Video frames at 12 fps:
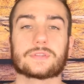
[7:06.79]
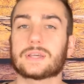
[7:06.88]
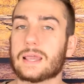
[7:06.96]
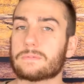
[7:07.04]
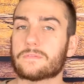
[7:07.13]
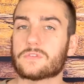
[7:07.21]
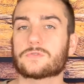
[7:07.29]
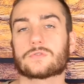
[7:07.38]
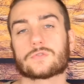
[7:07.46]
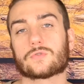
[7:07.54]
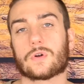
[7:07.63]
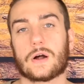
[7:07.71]
the type of
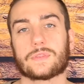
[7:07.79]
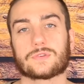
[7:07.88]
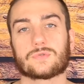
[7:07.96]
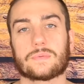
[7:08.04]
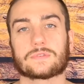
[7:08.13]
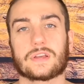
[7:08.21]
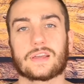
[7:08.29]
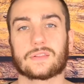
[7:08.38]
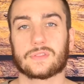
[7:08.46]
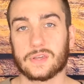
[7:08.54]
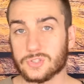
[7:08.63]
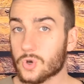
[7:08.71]
users who are on this
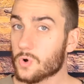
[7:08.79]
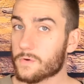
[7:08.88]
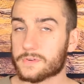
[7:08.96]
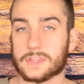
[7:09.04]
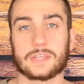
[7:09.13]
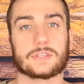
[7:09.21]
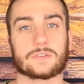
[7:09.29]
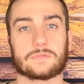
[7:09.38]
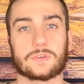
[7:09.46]
website, let's go over the ease of